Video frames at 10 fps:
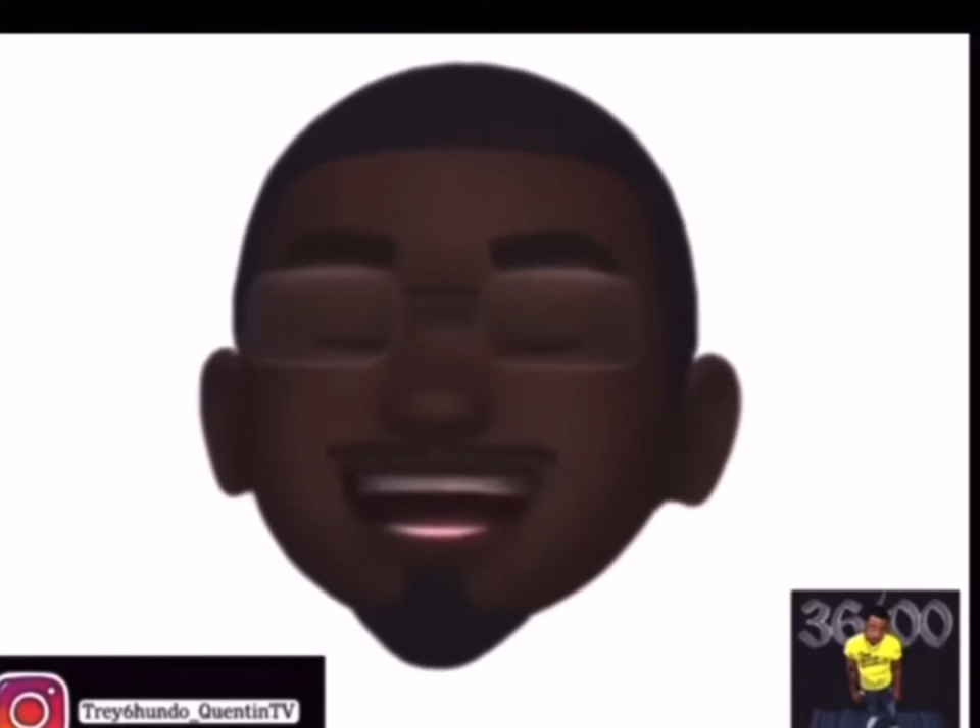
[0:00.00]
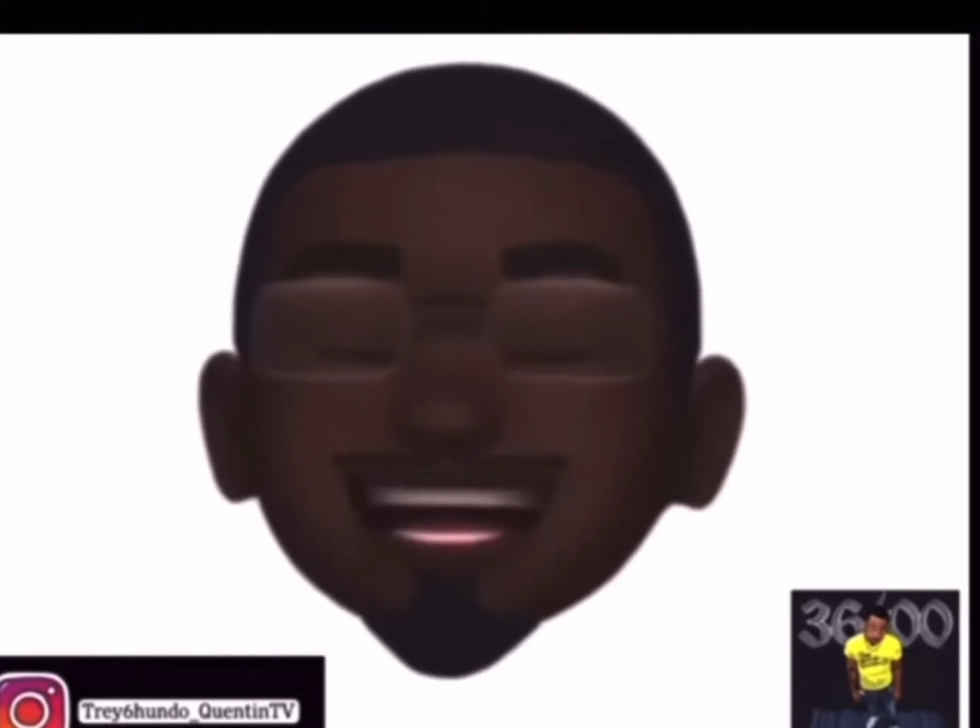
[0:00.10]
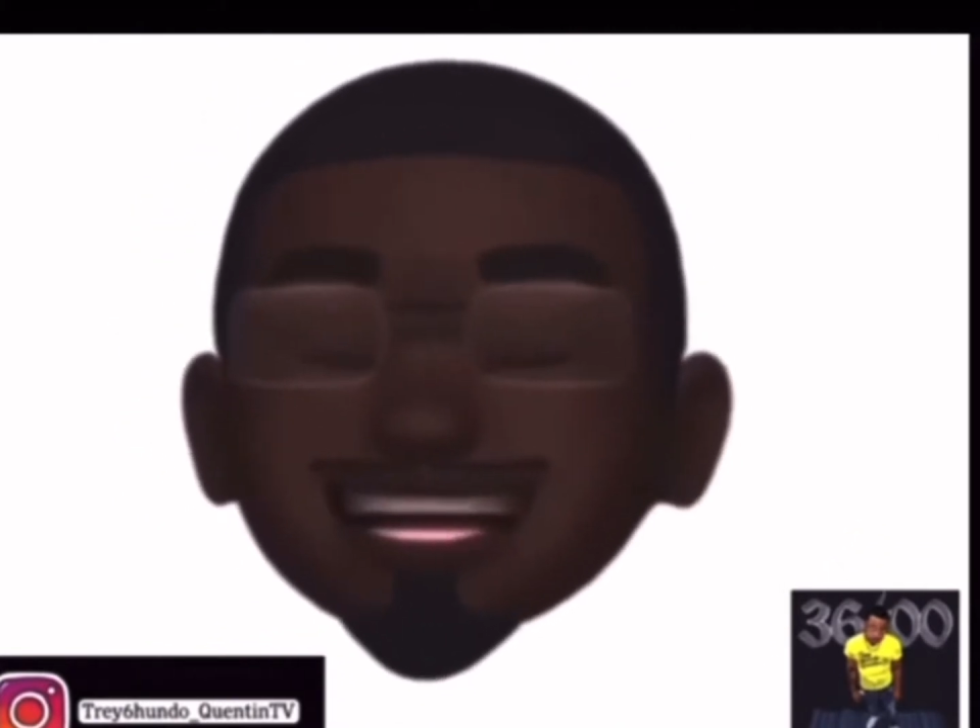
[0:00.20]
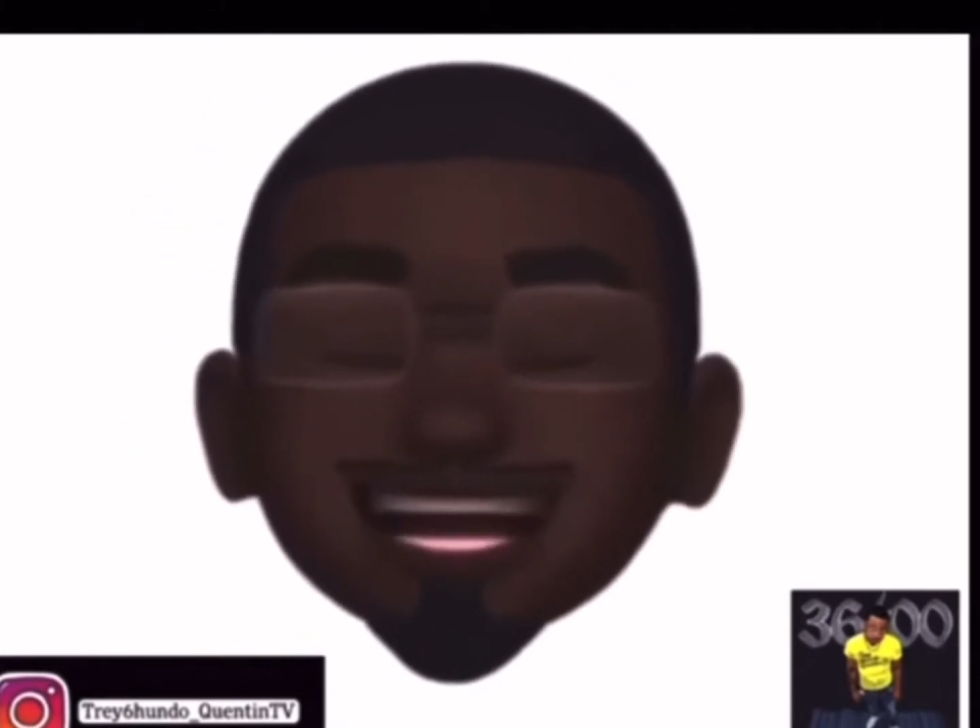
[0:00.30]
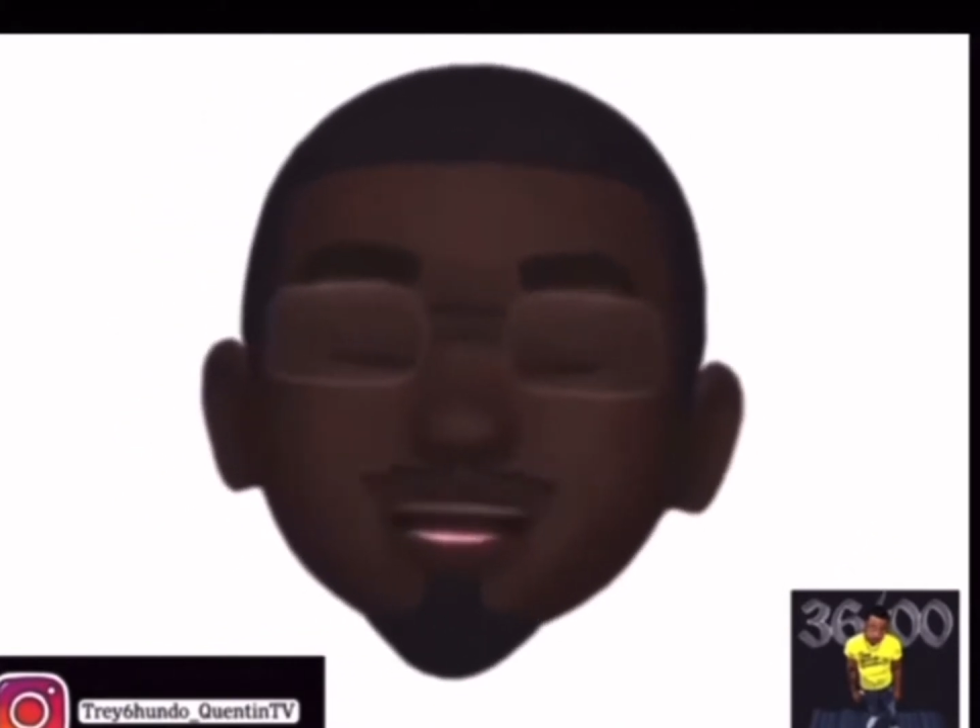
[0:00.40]

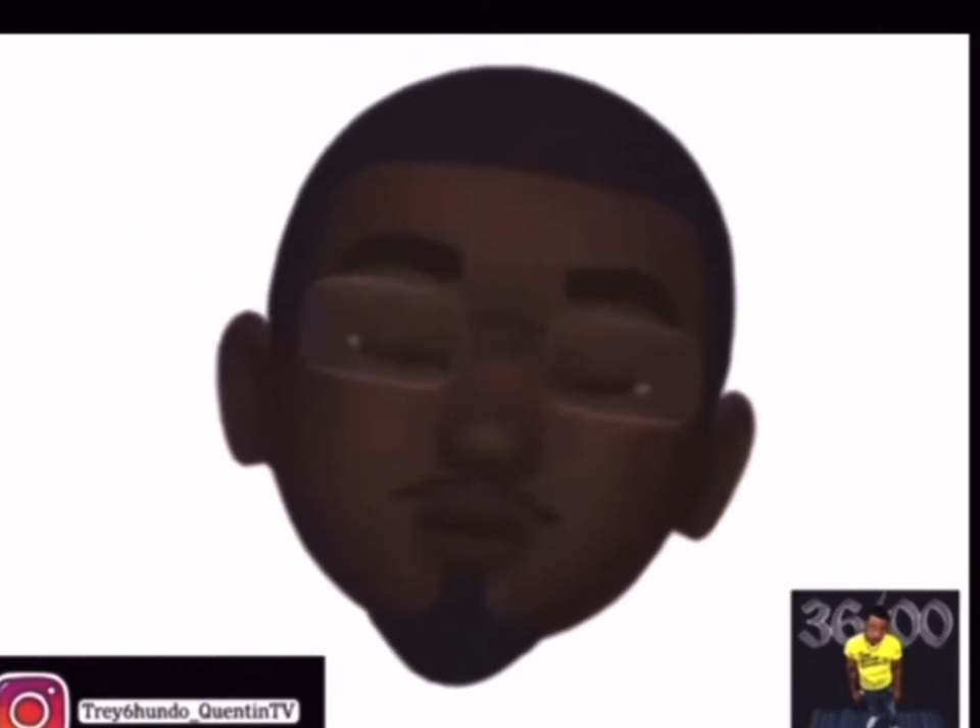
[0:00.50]
hit that